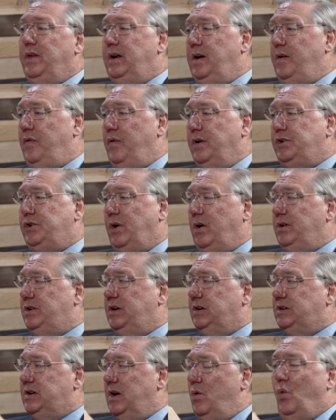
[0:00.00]
the different
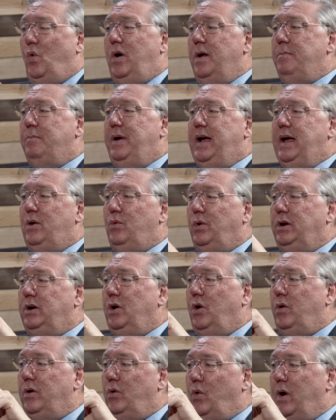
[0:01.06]
churches, and one man would
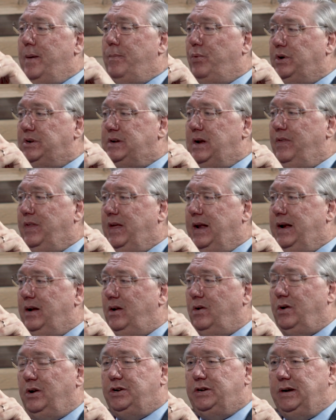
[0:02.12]
go and represent that
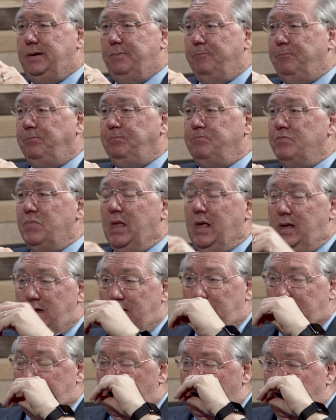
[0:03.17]
eldership.
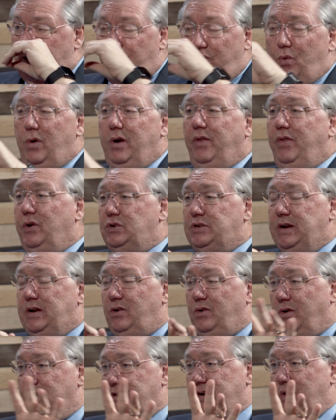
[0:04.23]
Now, every one of those
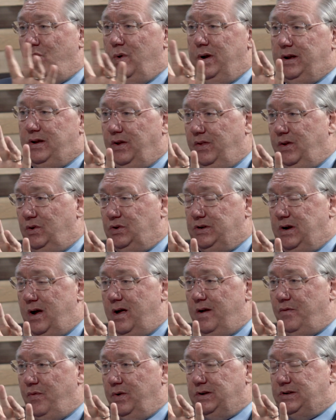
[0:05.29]
elders that went to those
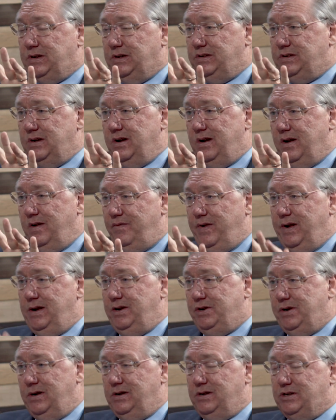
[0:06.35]
conferences and
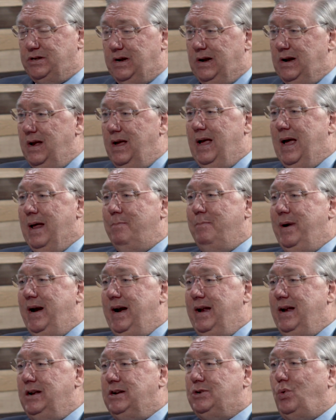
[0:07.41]
conventions and
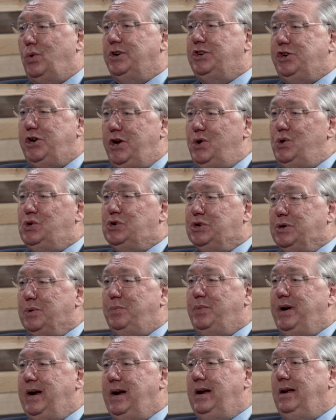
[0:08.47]
meetings was used to
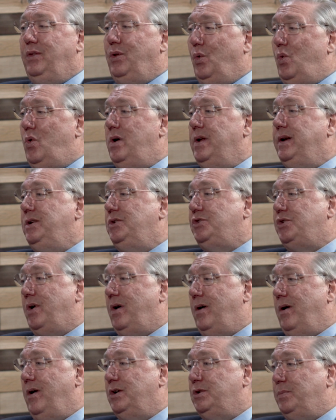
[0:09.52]
being the one in
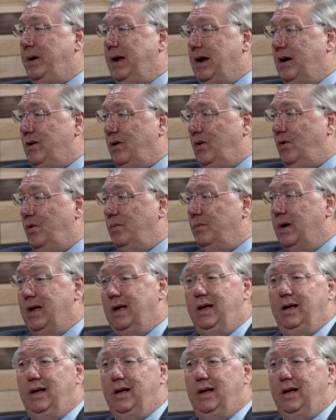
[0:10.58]
charge back home.